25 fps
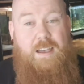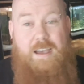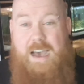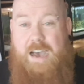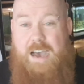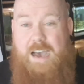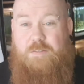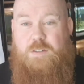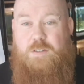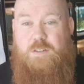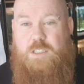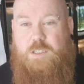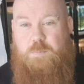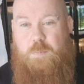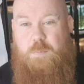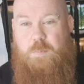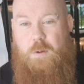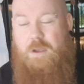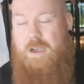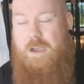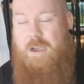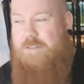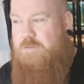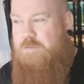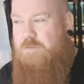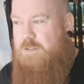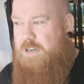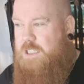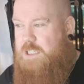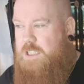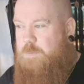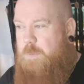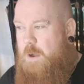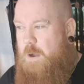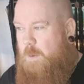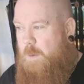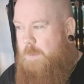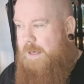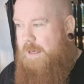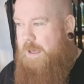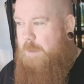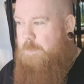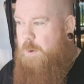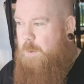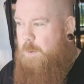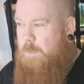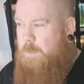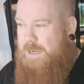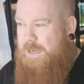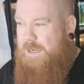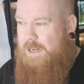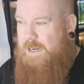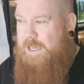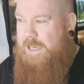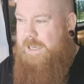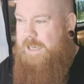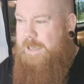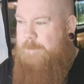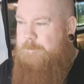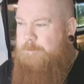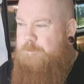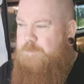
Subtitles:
I haven't really spoke about that publicly.